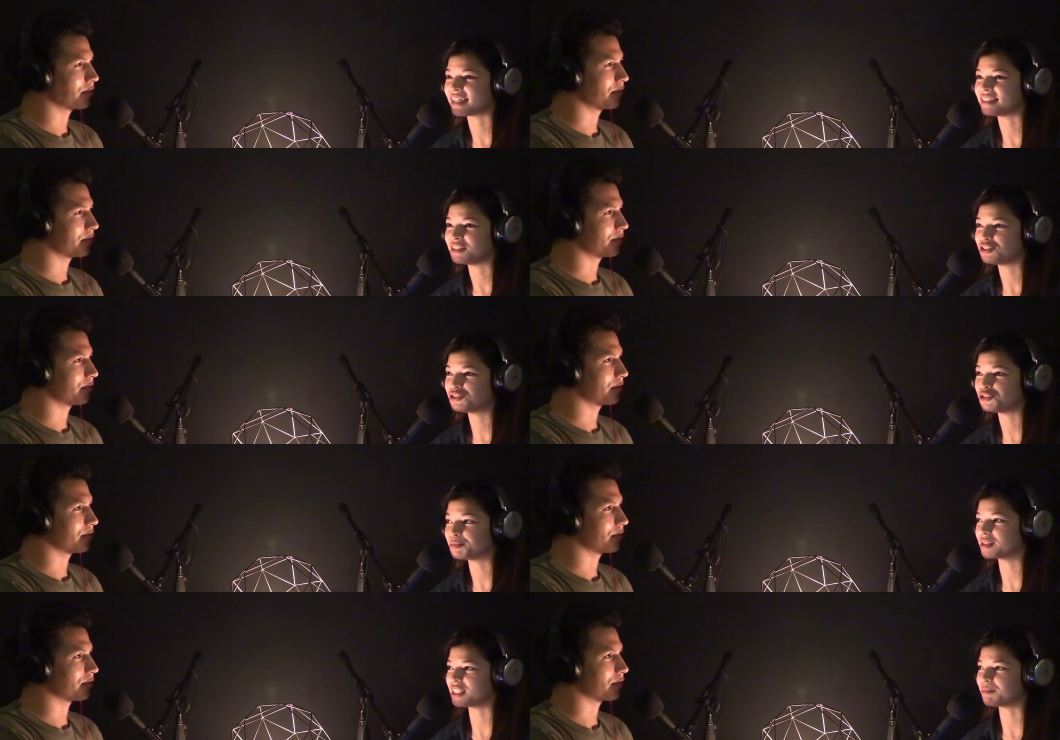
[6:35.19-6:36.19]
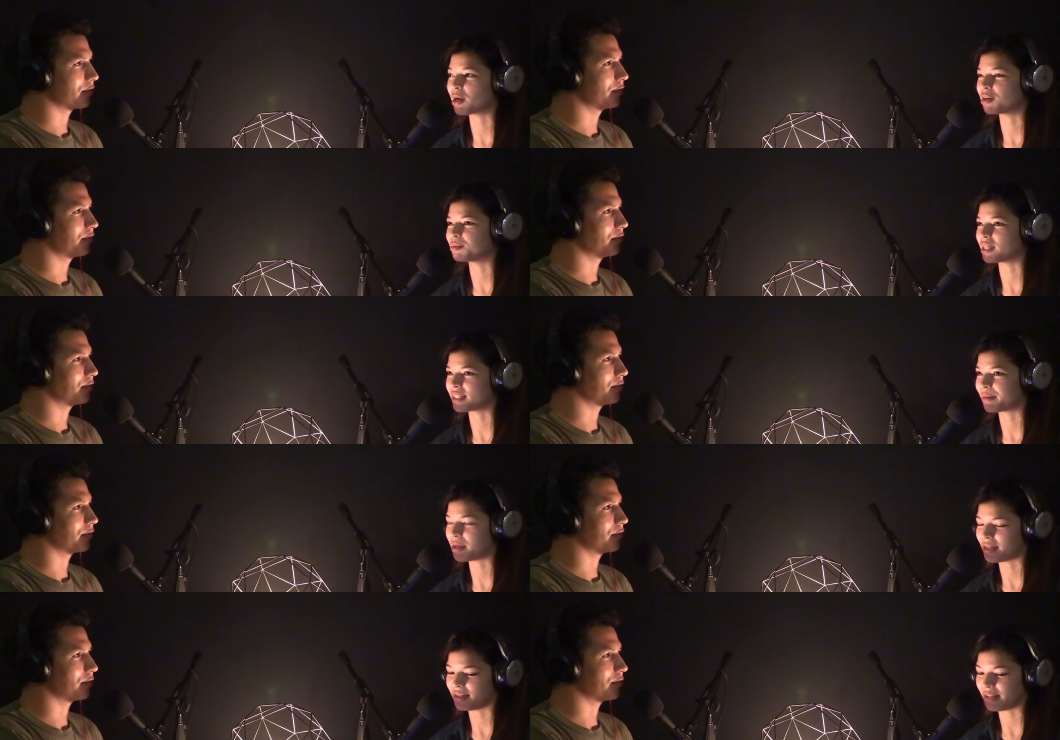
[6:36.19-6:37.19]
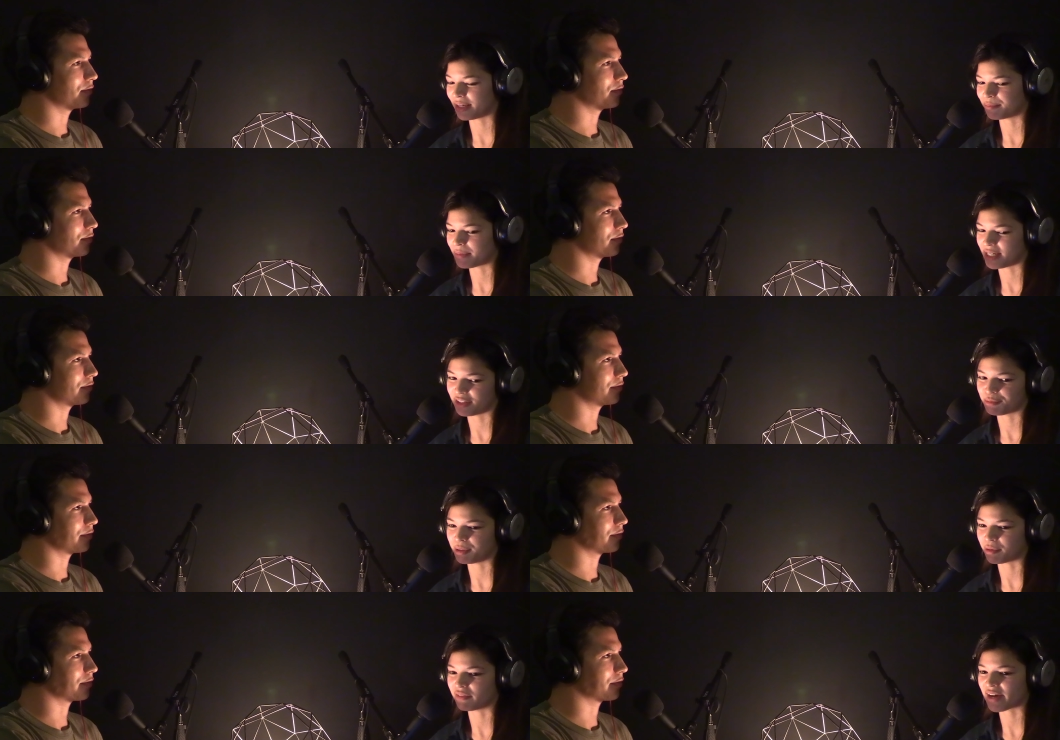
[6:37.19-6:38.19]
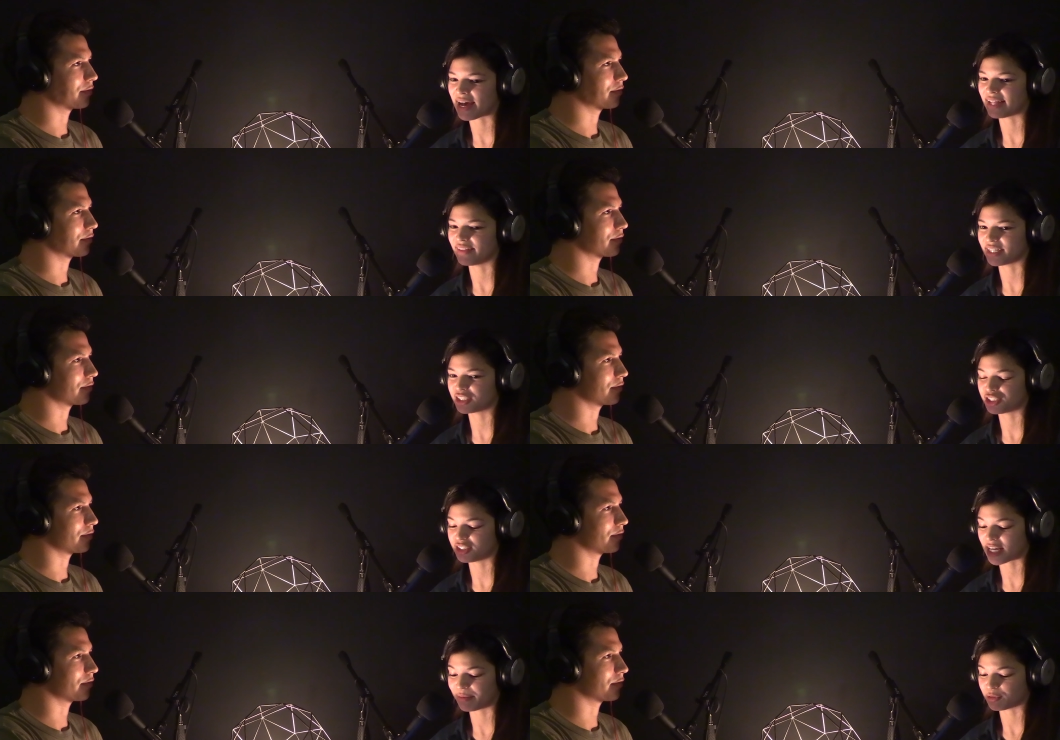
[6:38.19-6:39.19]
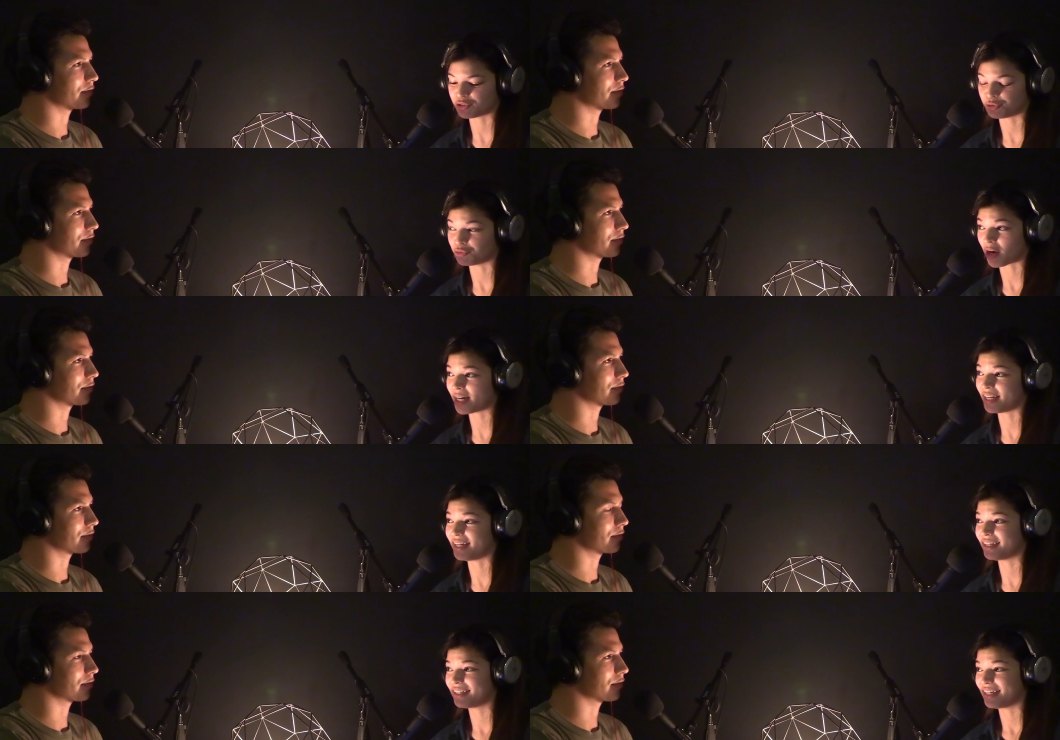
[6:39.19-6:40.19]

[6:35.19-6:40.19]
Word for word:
Speaker 1: that super deep heartbreak that mean like many other people have had, like she's able to write it